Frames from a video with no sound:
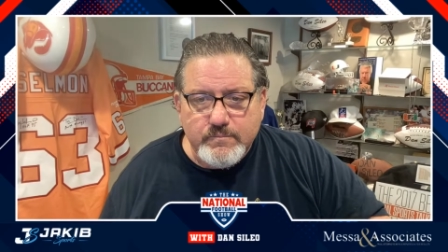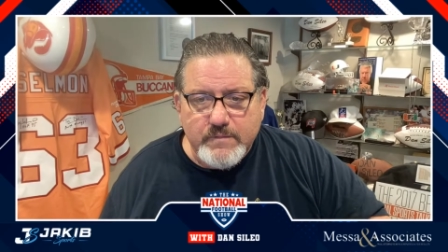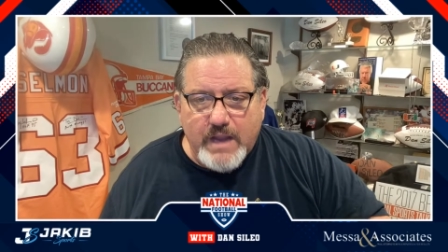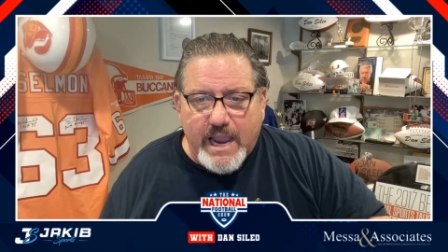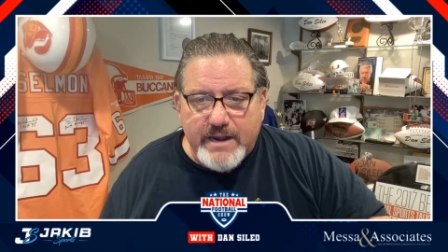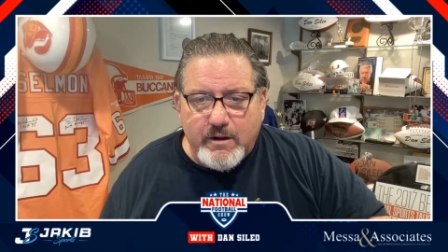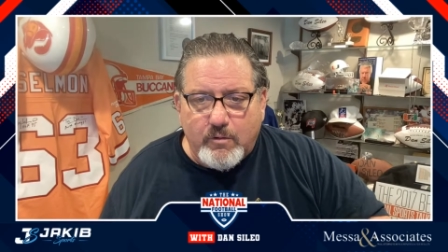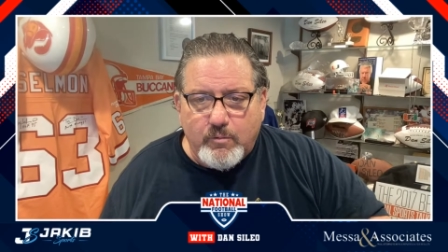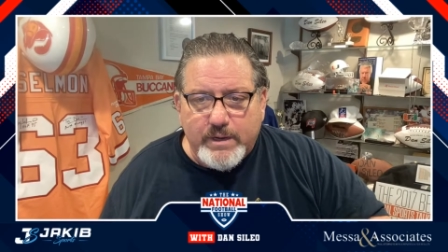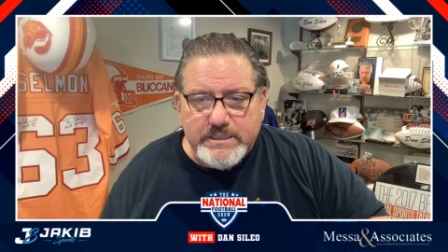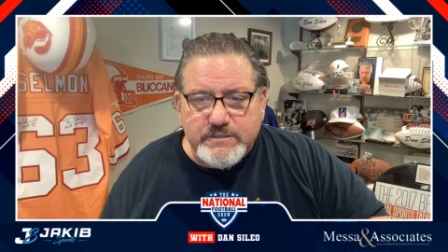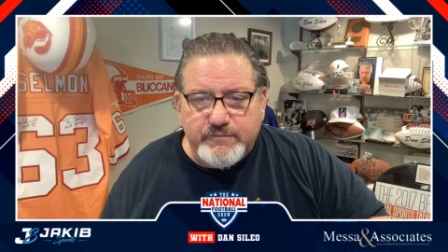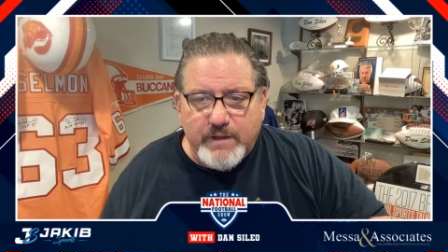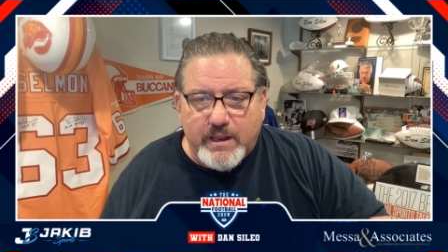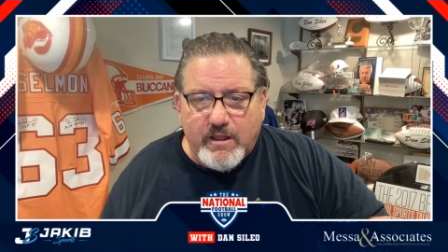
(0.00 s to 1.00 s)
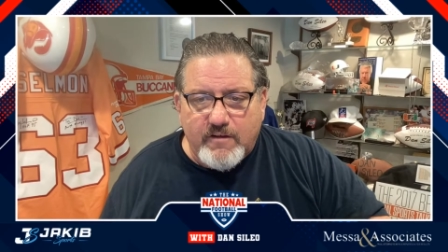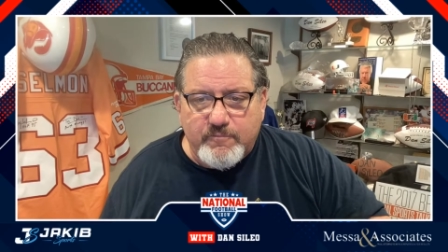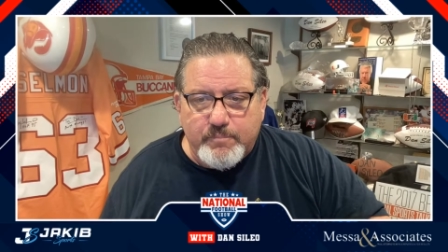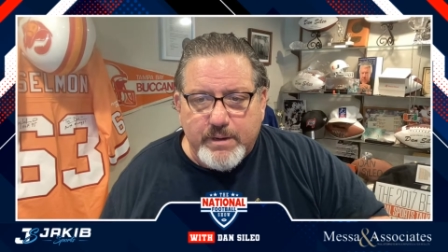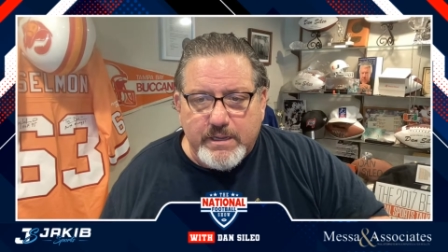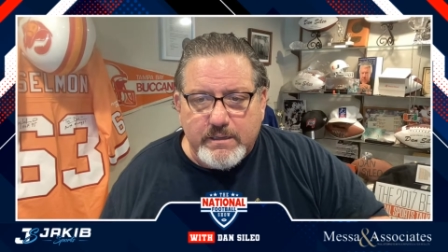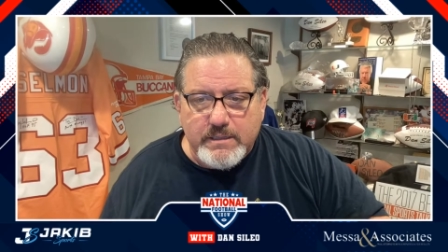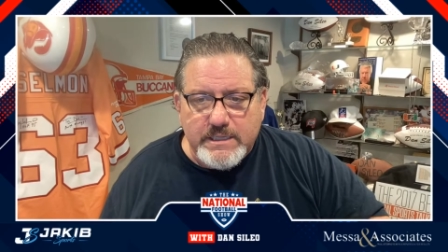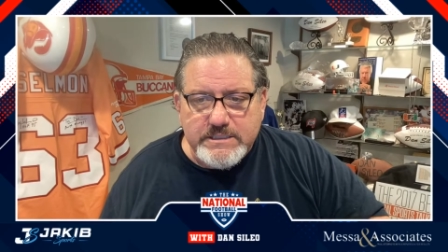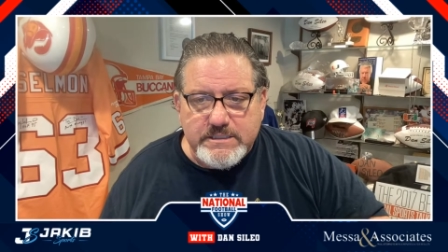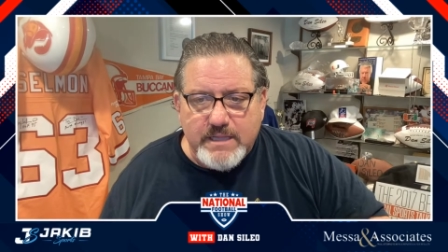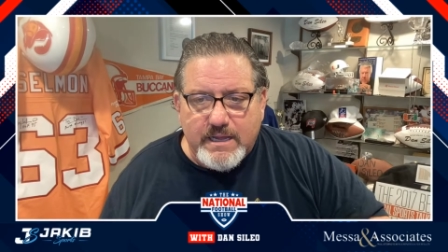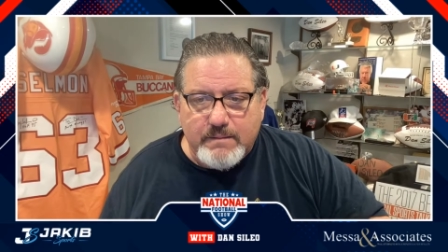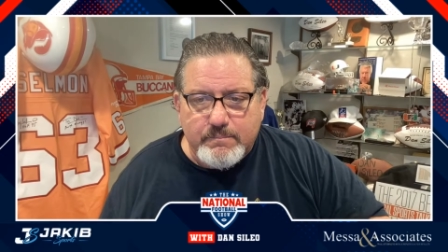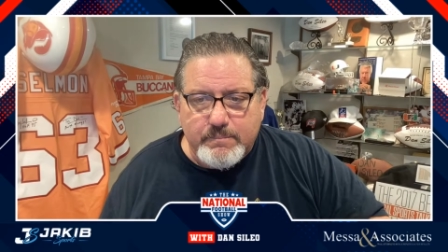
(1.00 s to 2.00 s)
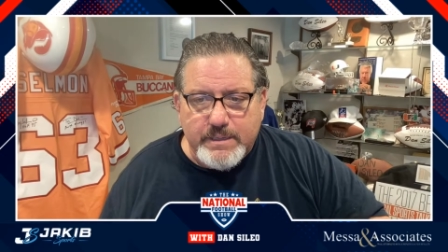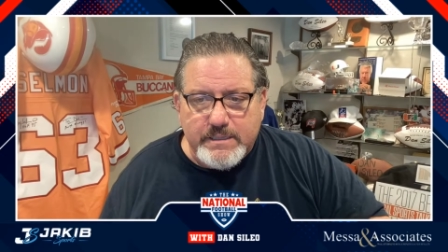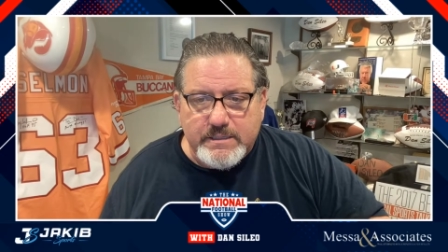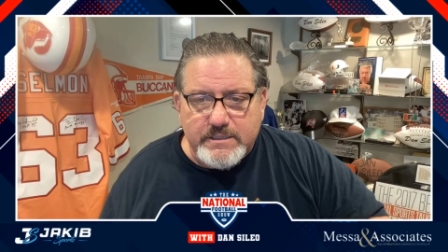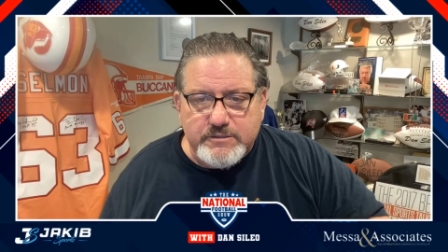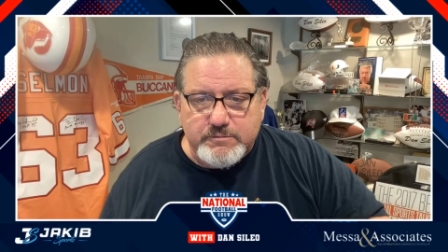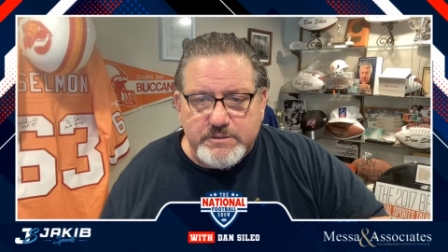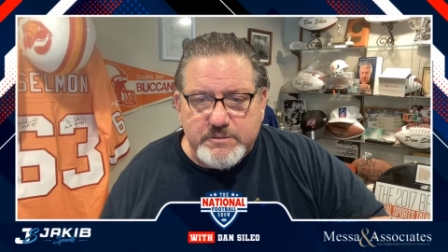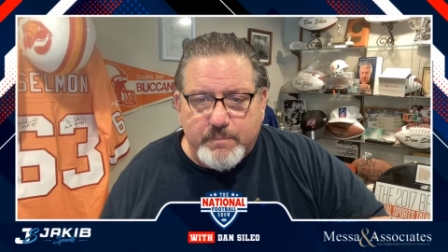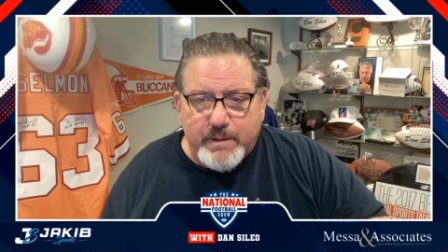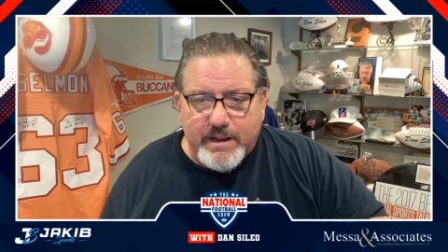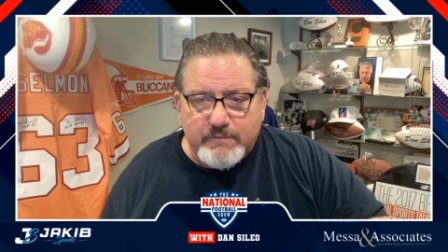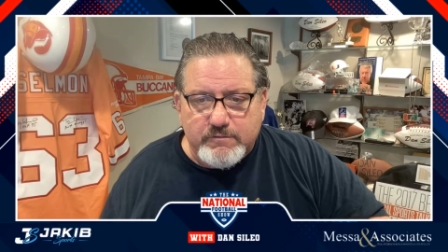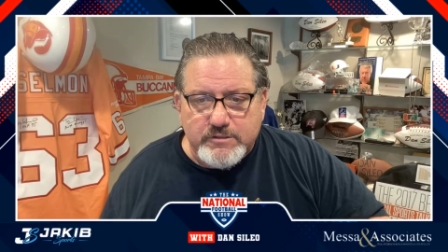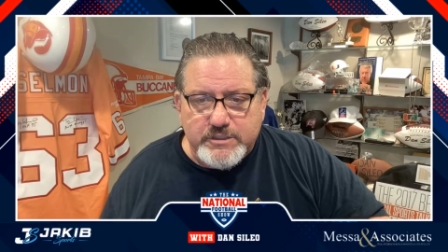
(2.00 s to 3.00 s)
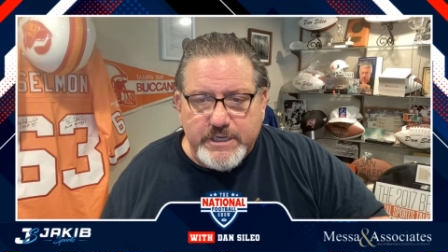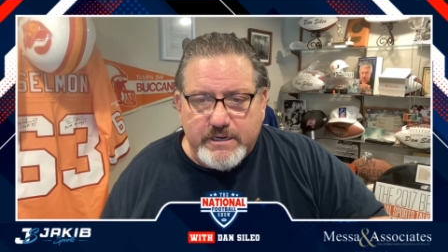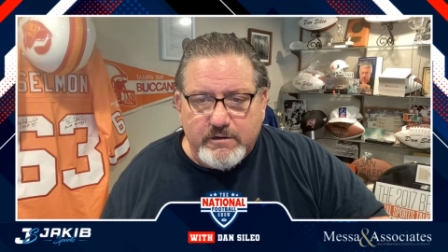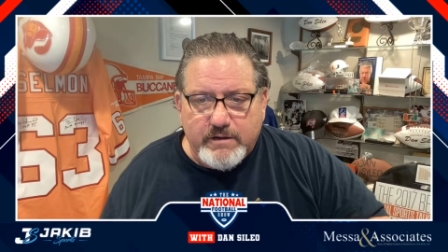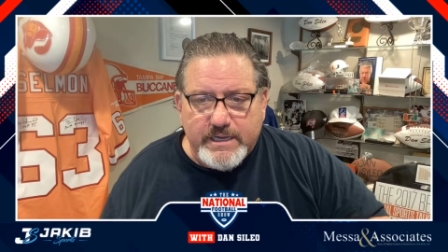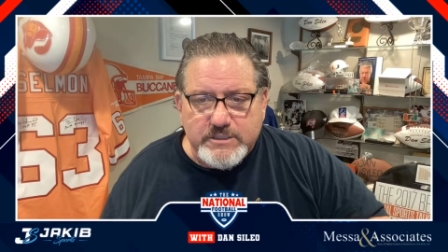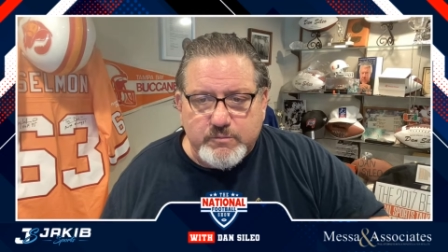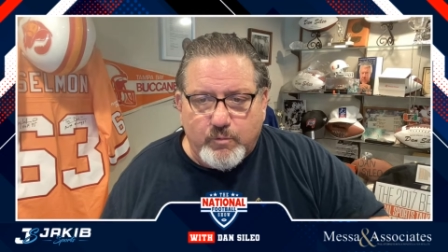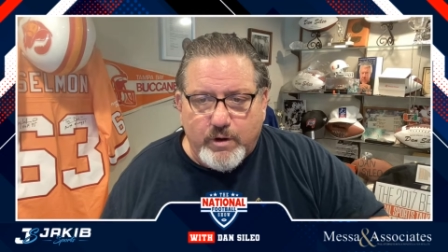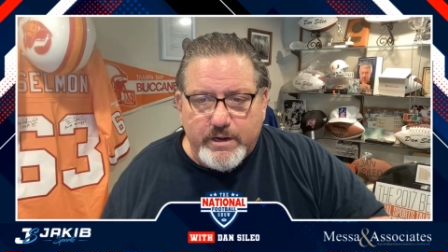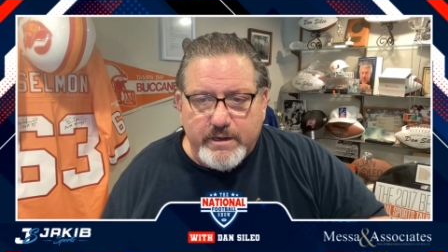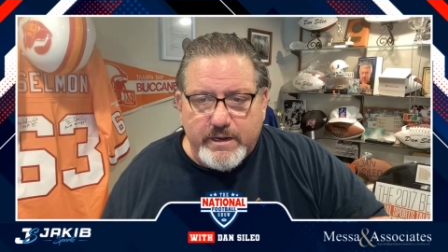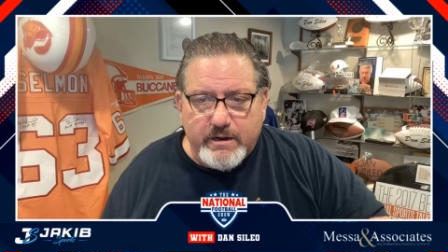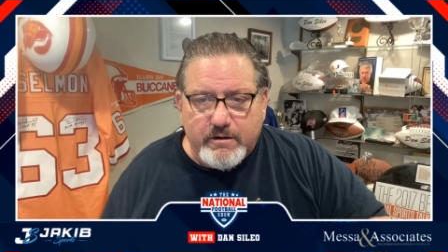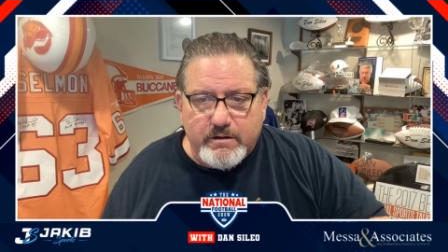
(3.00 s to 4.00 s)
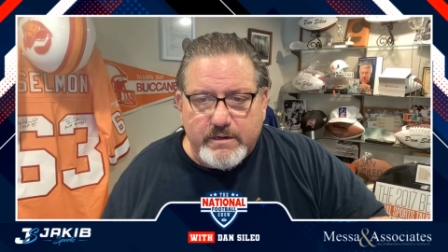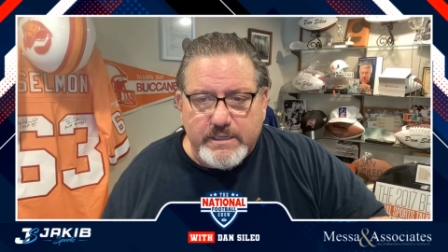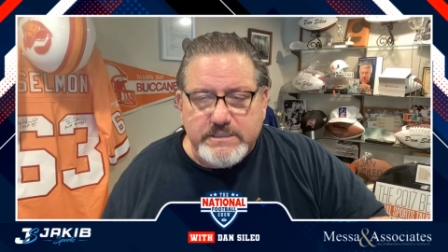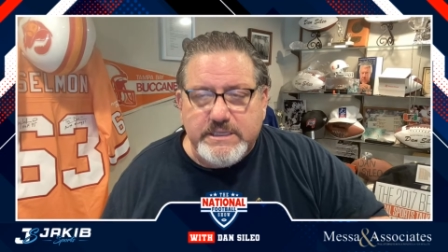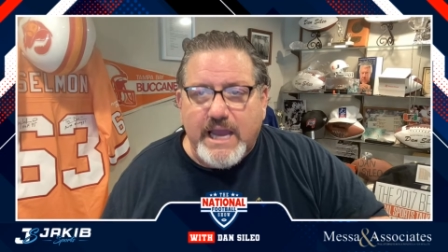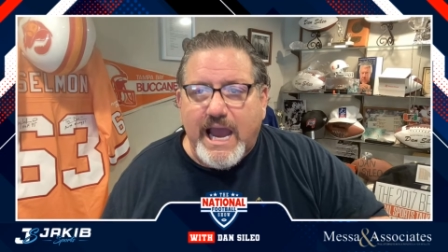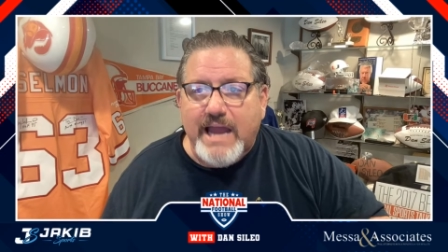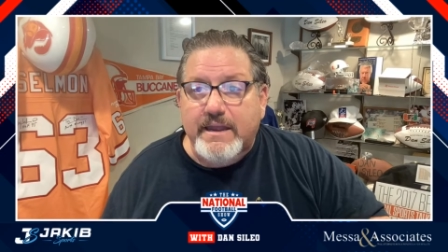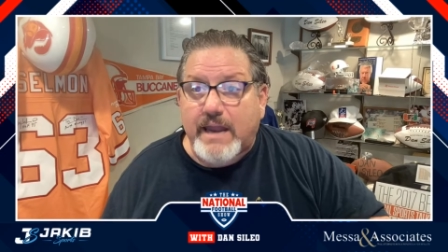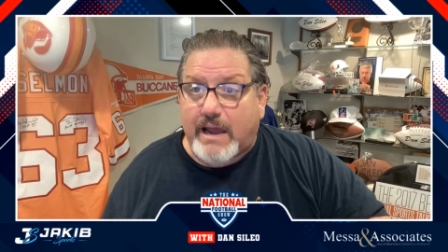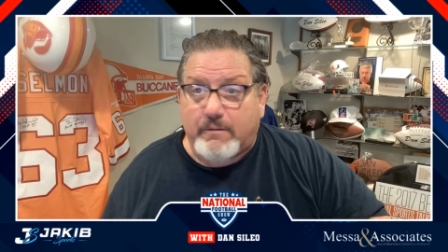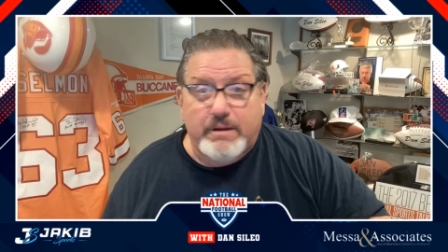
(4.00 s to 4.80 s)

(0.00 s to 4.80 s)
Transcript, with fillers: I know Wentz fell off, but let's not be disrespectful. Geno has one year and he's God now.